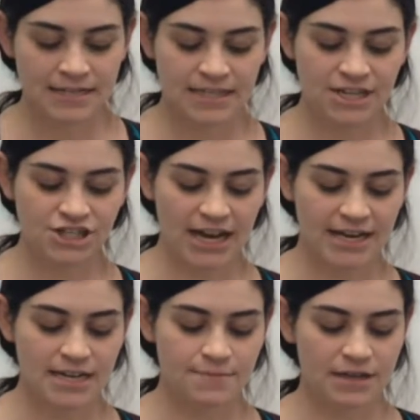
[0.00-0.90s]
Teach
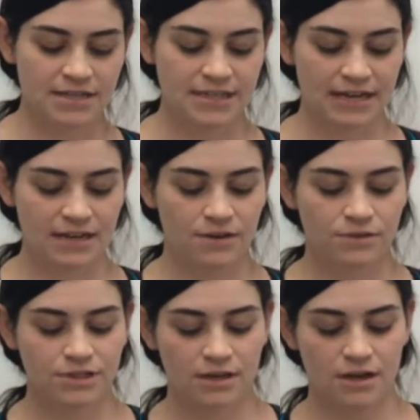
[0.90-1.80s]
academic and
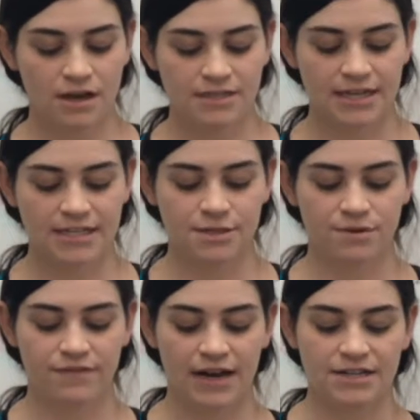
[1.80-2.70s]
technical content to
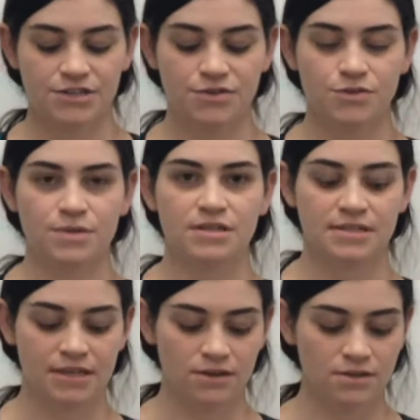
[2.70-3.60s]
provide students with the
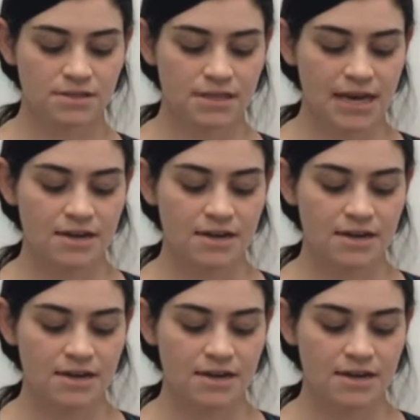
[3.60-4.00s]
skills